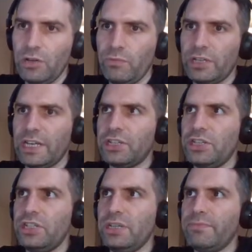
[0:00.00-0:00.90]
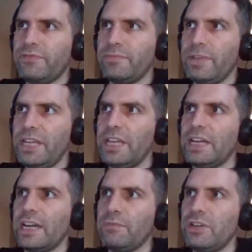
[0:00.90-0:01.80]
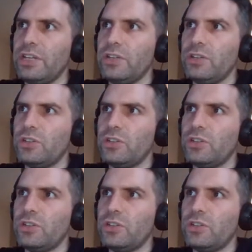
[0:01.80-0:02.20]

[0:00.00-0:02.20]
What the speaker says: we can actually jump from here and we